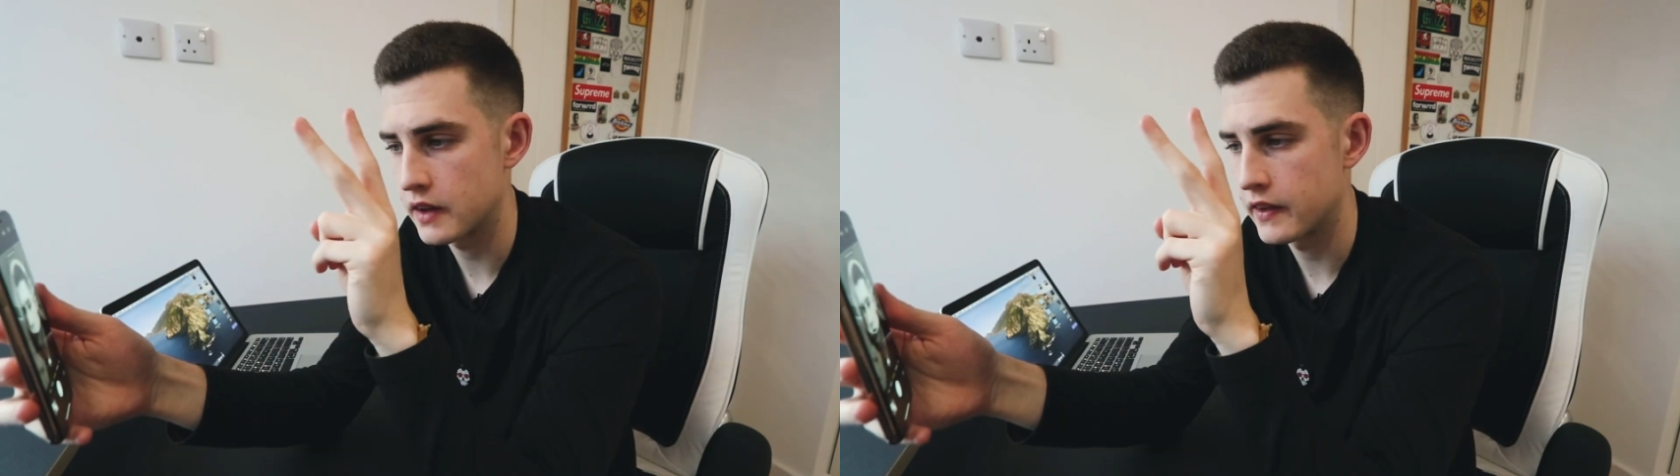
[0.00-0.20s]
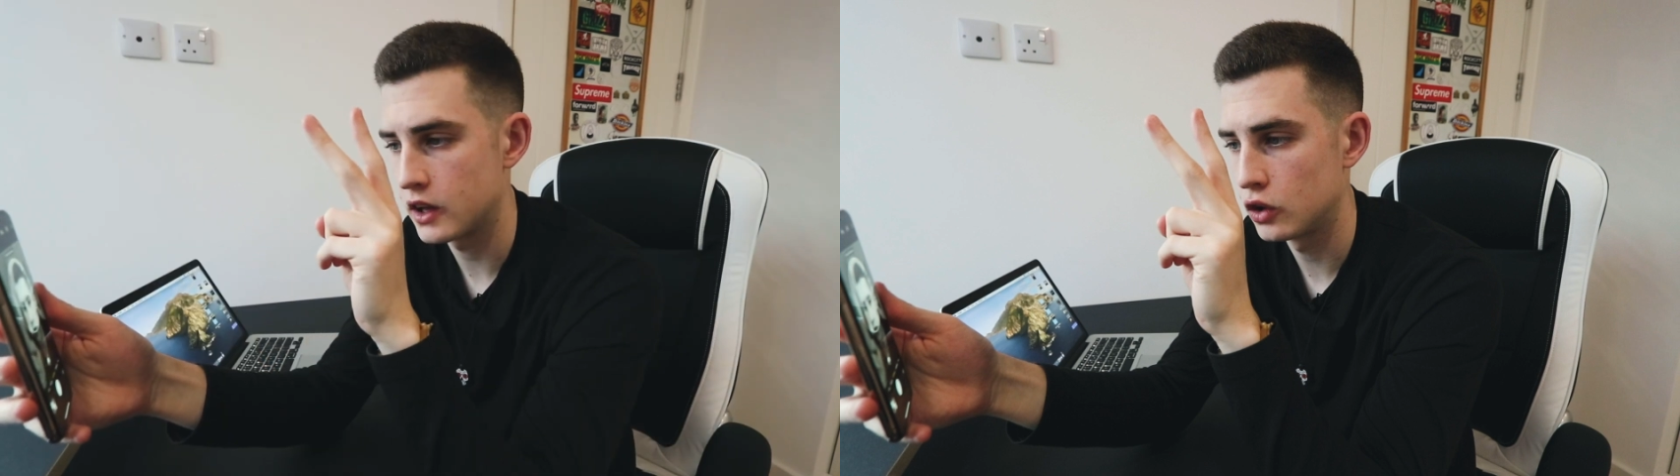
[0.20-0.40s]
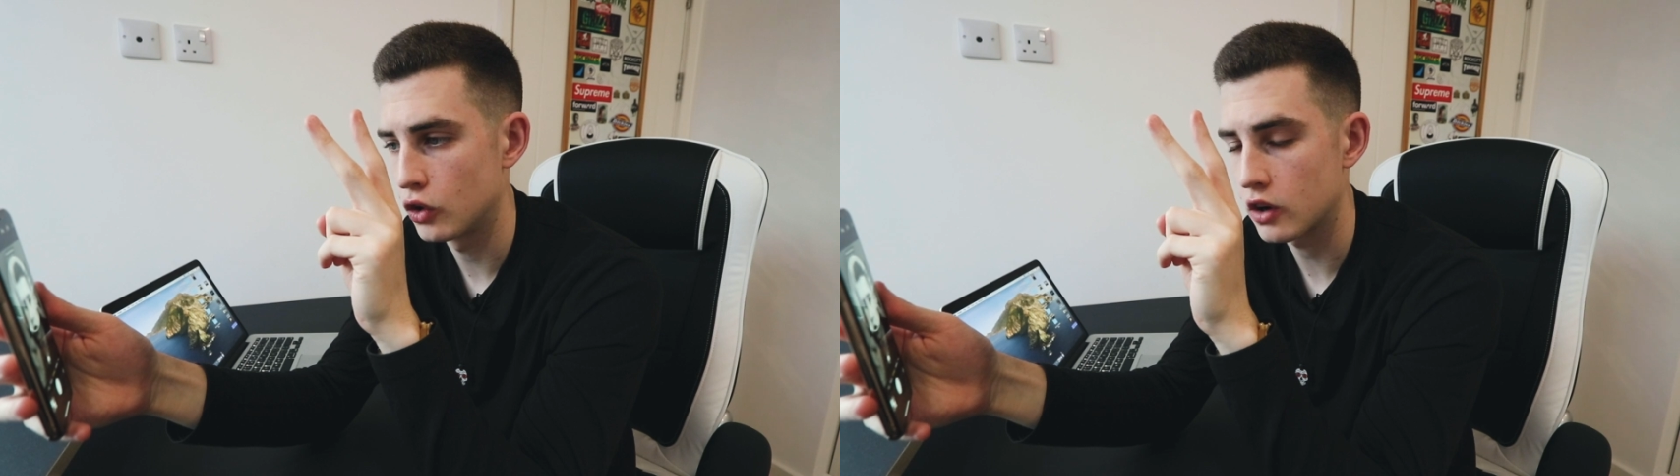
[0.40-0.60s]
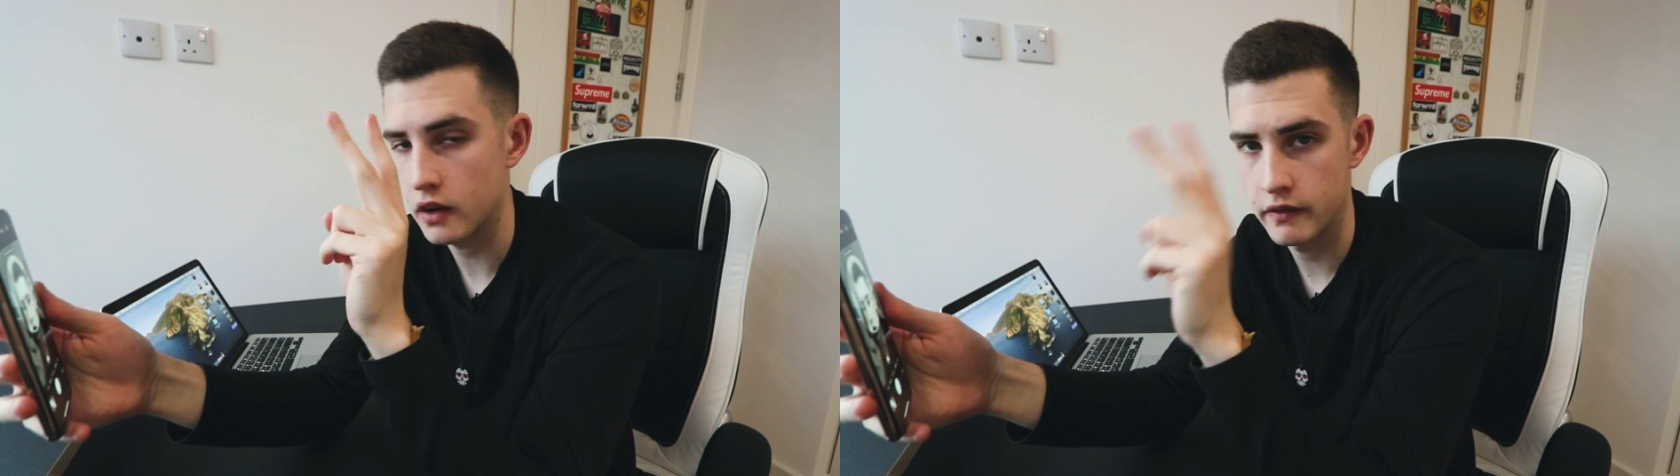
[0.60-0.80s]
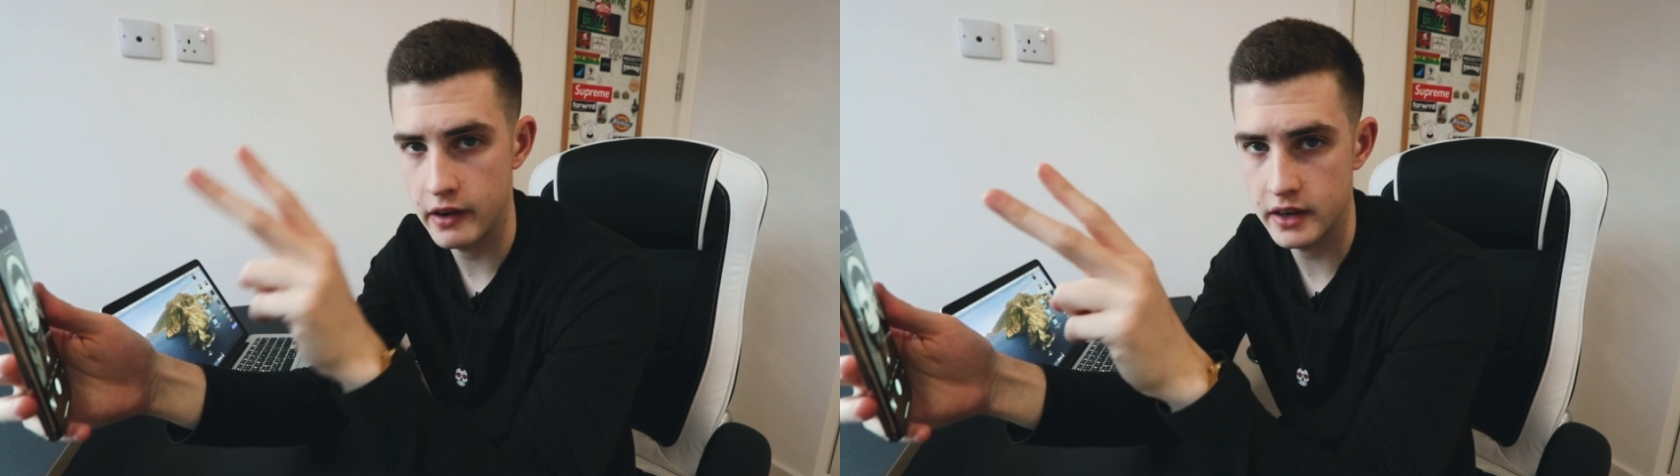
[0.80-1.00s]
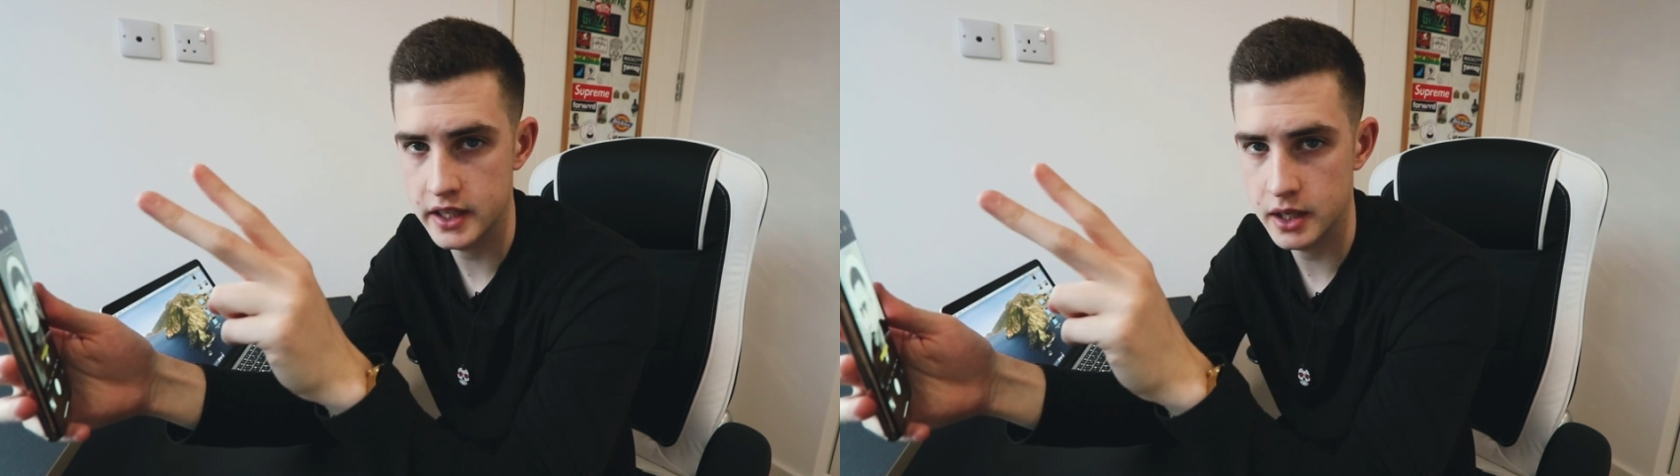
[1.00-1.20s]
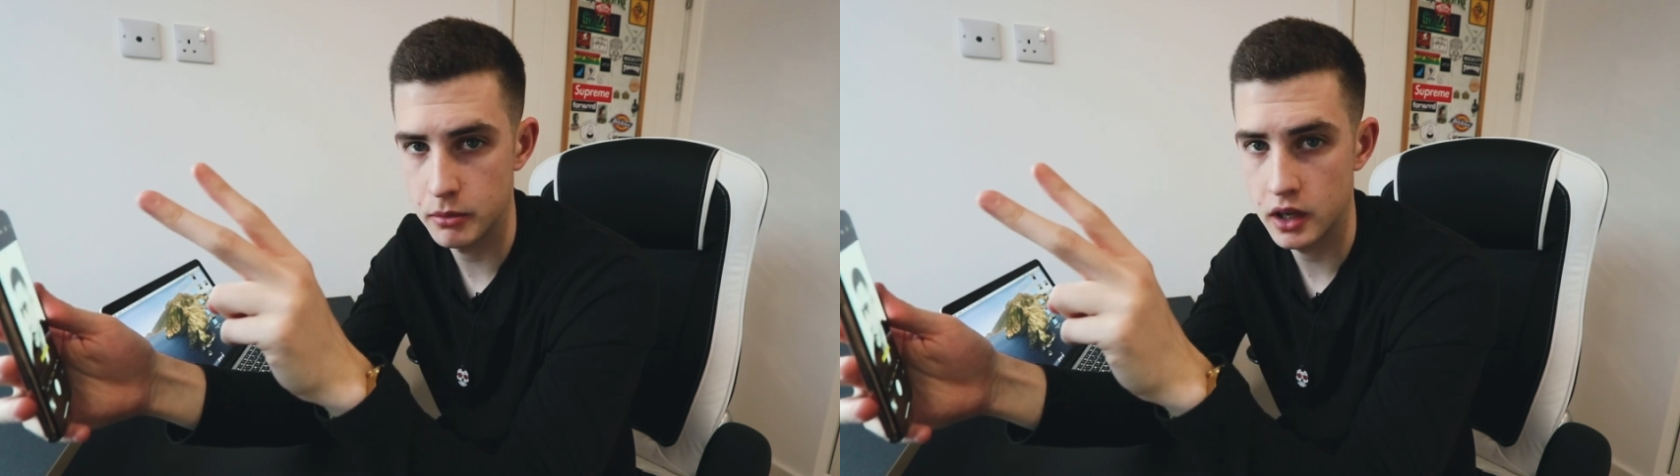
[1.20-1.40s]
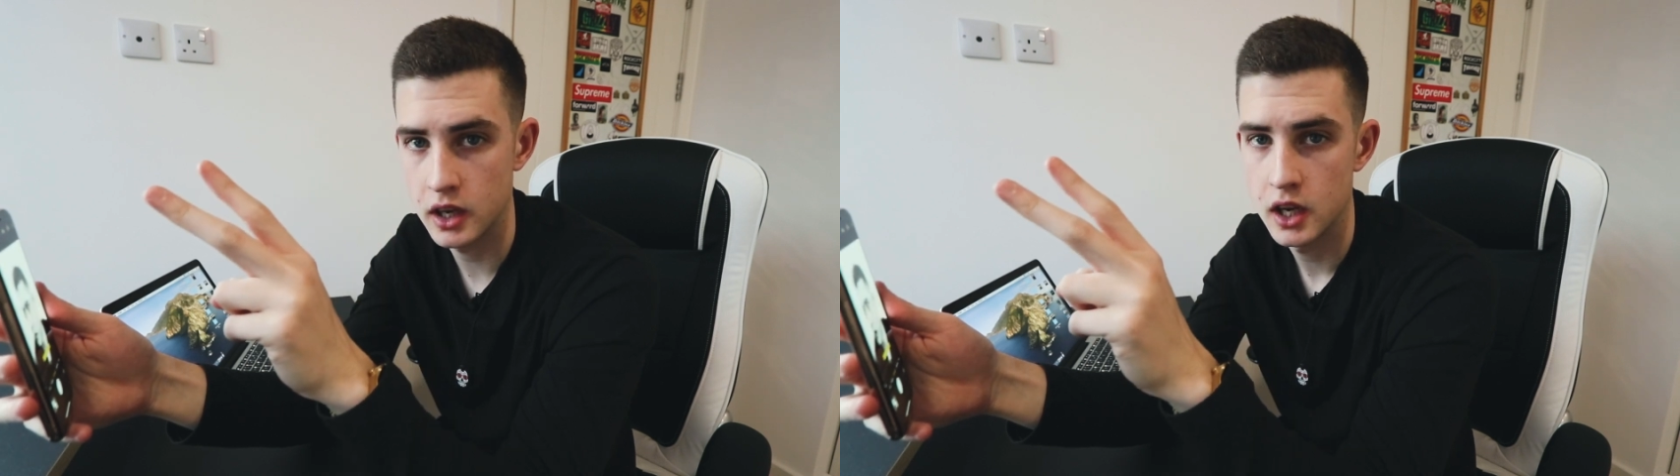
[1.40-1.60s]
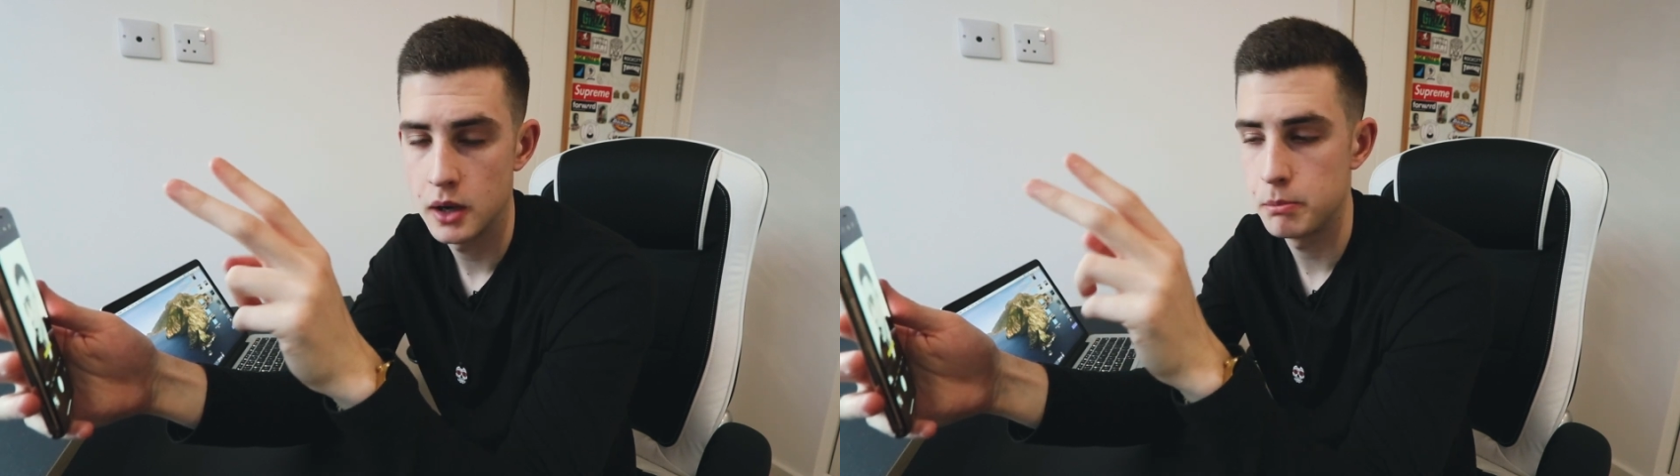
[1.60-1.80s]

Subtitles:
that look very similar,